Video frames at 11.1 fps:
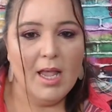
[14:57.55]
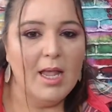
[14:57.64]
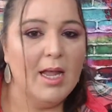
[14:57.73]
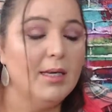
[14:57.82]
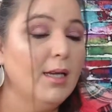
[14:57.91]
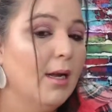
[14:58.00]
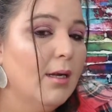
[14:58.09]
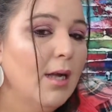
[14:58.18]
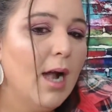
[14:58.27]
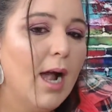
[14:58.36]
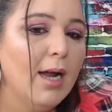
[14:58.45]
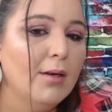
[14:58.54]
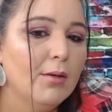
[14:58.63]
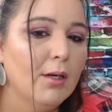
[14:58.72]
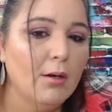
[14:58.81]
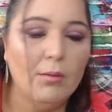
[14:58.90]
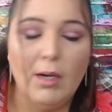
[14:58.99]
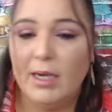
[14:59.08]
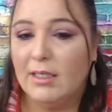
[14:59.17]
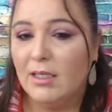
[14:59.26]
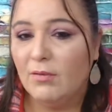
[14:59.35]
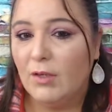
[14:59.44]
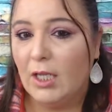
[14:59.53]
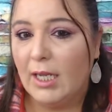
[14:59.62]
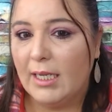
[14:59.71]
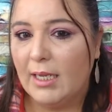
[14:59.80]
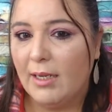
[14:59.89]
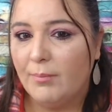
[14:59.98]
And yeah, I don't know. I just feel like it.